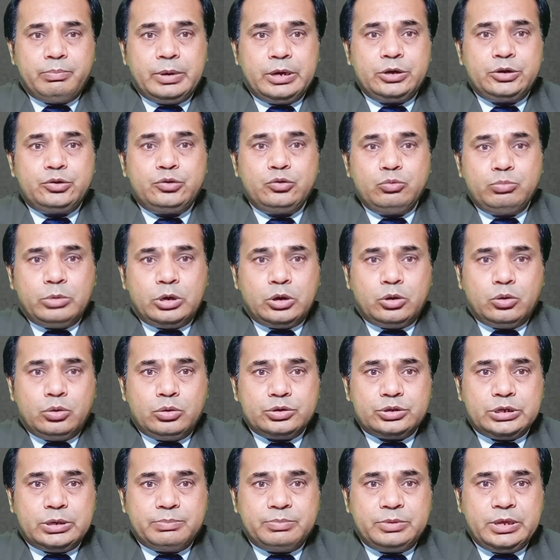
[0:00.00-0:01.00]
by
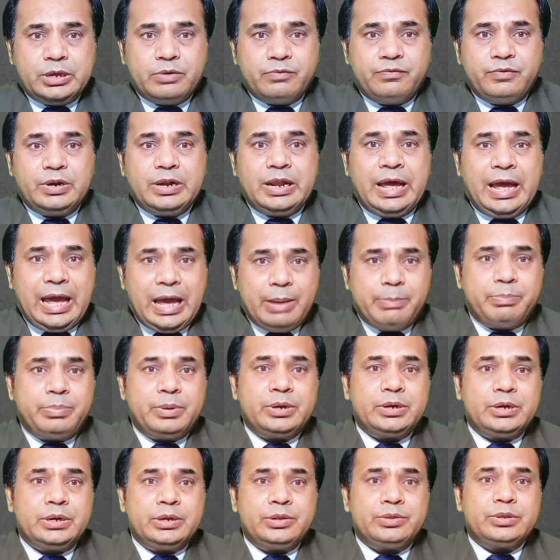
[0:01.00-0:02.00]
tomorrow something will
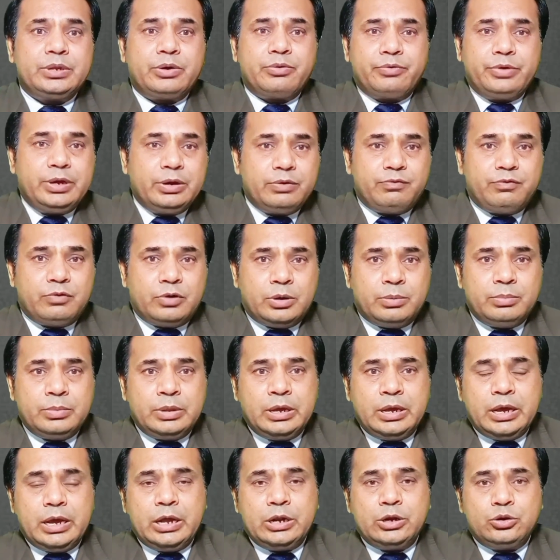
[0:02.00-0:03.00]
happen in the real form
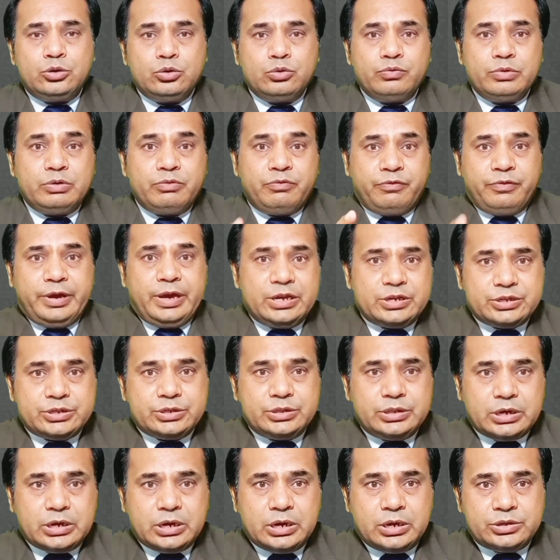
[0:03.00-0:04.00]
and you will face
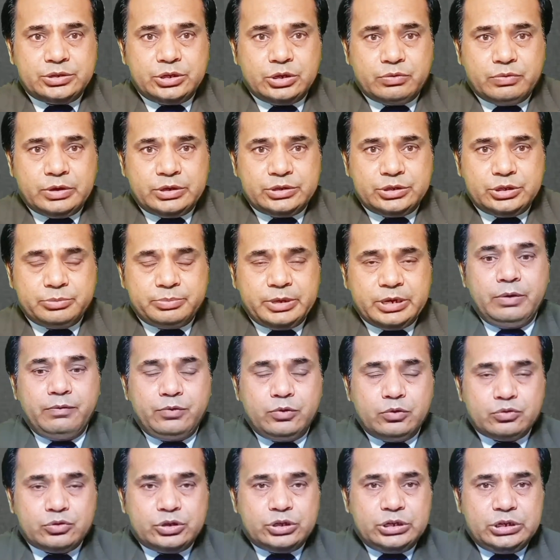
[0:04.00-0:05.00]
the consequences. If
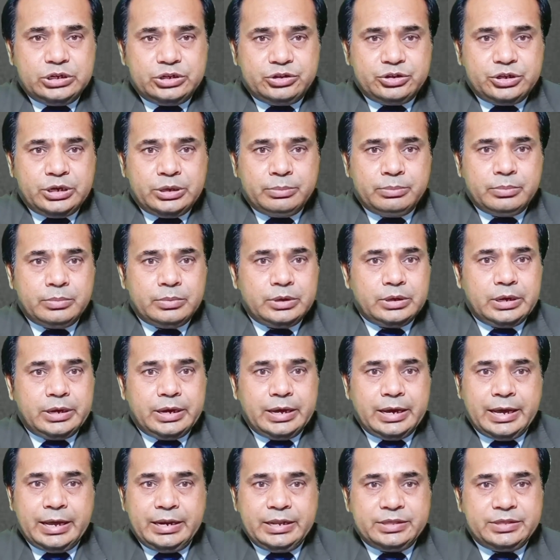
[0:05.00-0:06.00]
you see dream
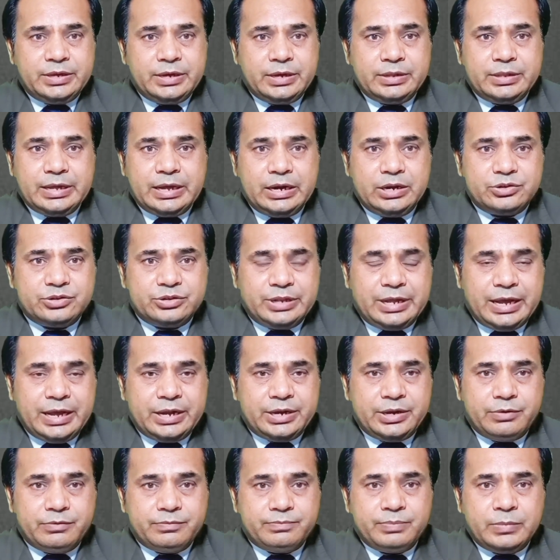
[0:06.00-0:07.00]
anything that is
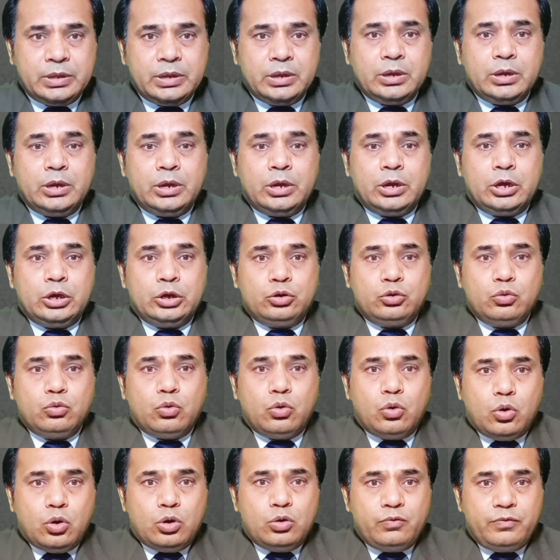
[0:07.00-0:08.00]
negative, You
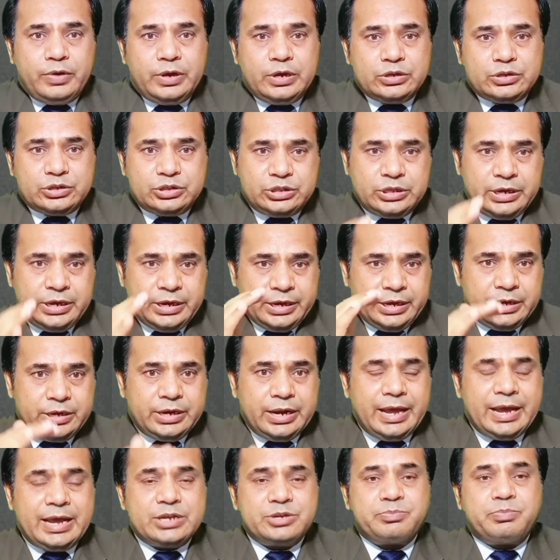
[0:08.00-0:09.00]
always think it
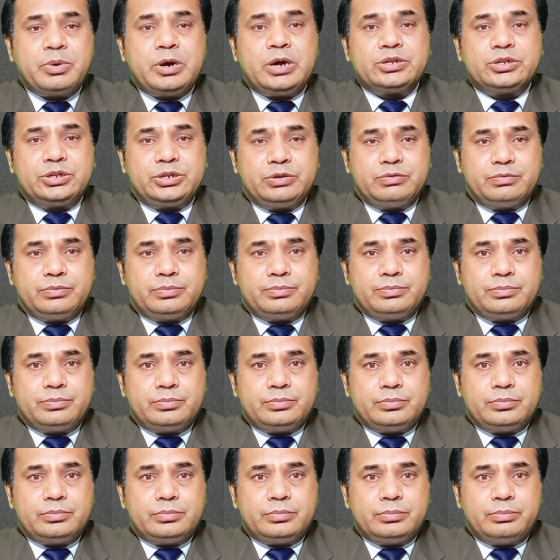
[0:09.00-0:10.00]
as positive,
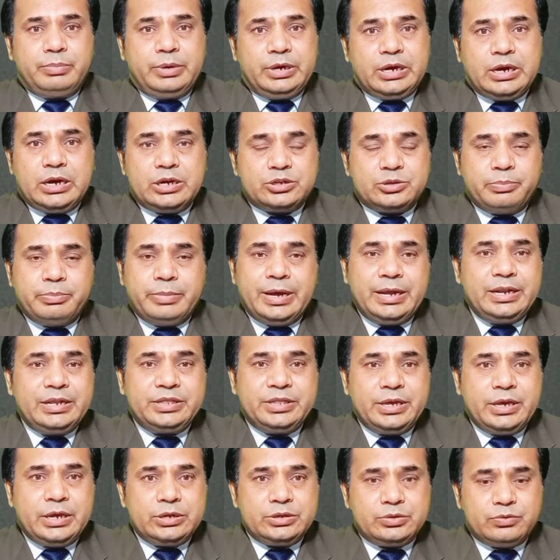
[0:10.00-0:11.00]
because many
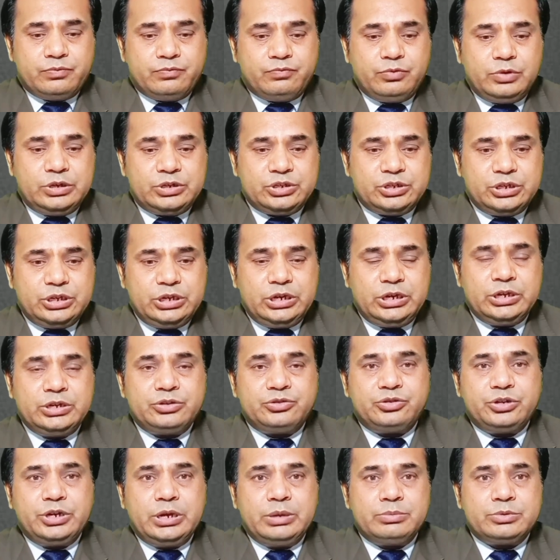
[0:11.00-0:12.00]
things we see in
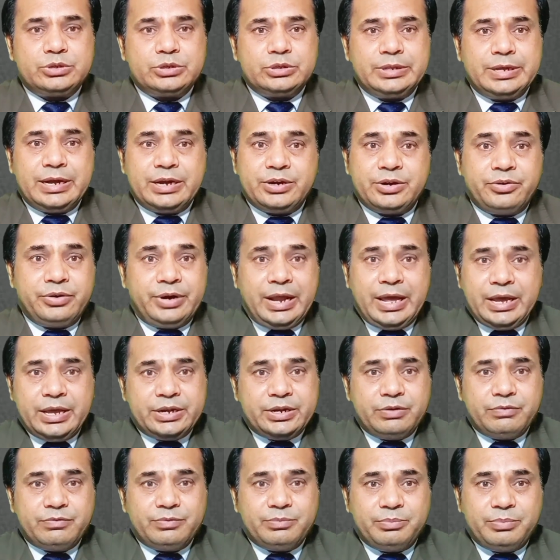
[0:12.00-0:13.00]
dreams that are
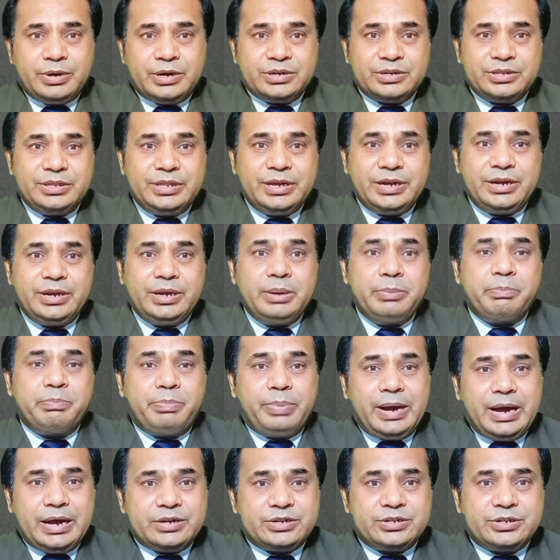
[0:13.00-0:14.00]
negative, but their
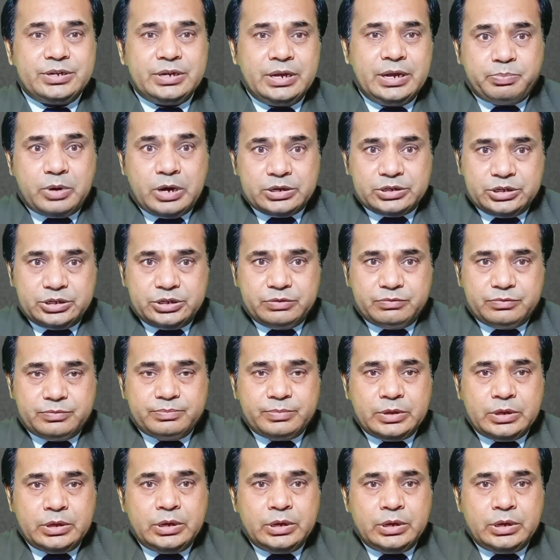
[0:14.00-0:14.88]
impact is positive.